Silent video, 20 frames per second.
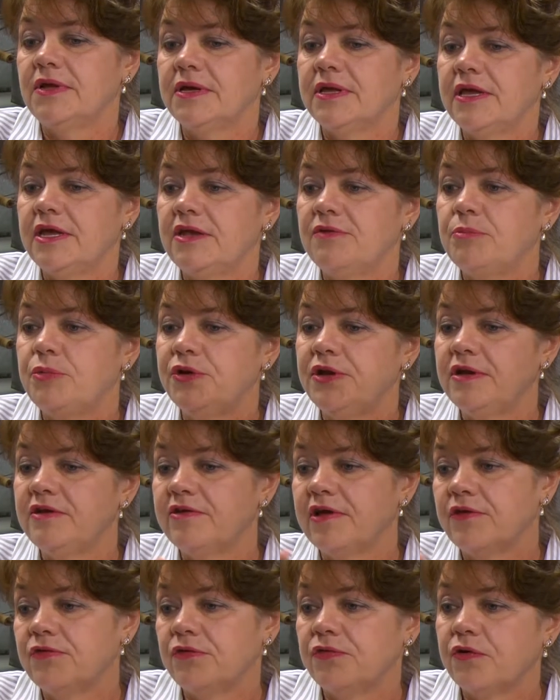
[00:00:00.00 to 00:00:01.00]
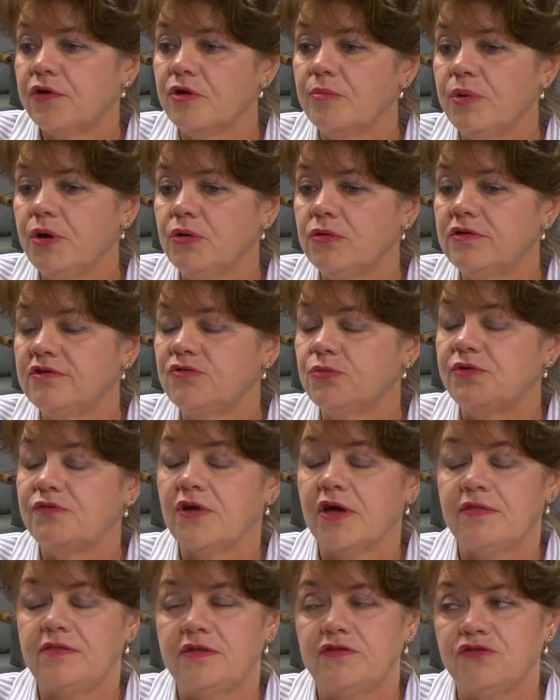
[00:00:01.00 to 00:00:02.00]
again, putting together the components, we've
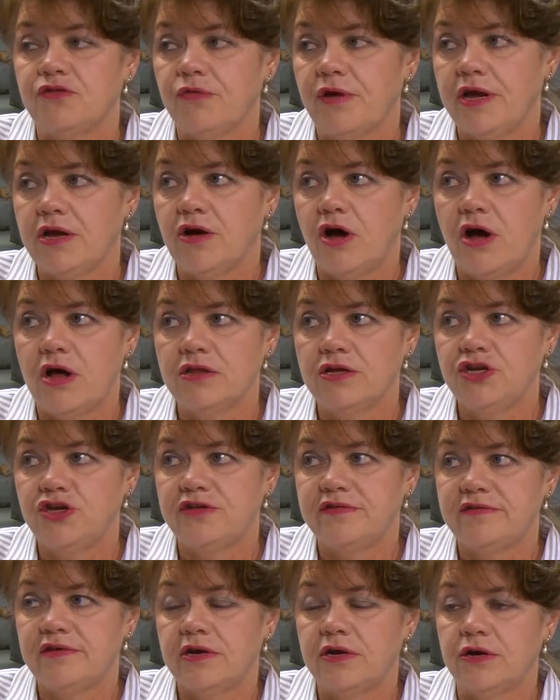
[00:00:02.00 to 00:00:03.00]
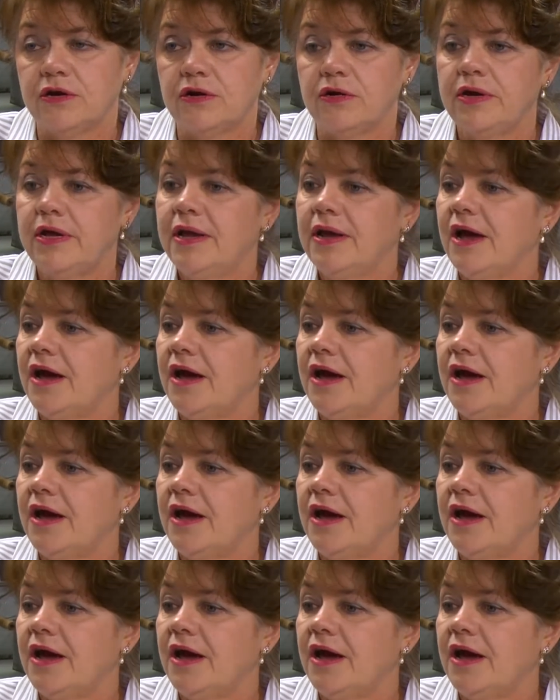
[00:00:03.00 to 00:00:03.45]
got these great colleges here.